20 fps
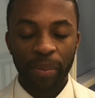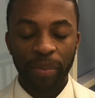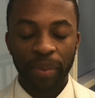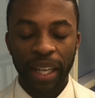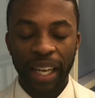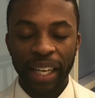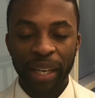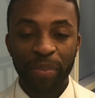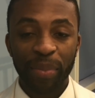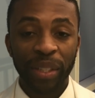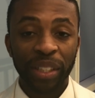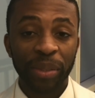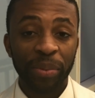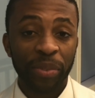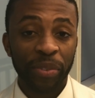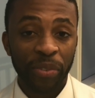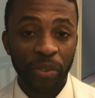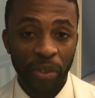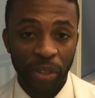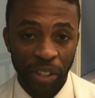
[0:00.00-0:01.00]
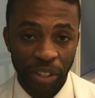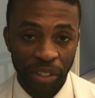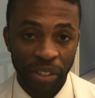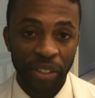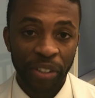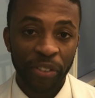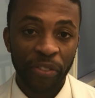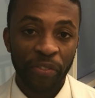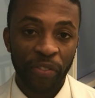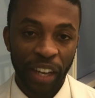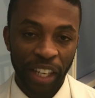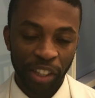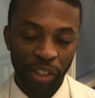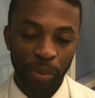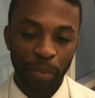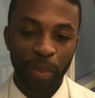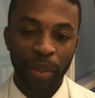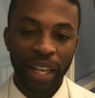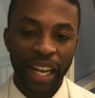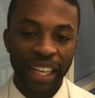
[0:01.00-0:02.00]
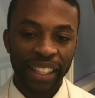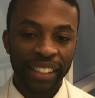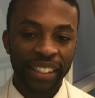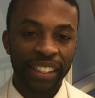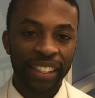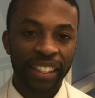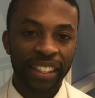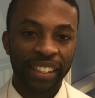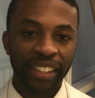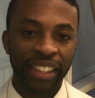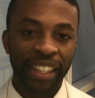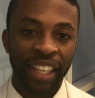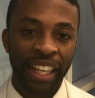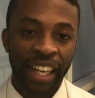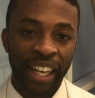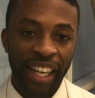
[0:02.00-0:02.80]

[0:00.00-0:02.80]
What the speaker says: Like I mentioned before, you can do facial plastics.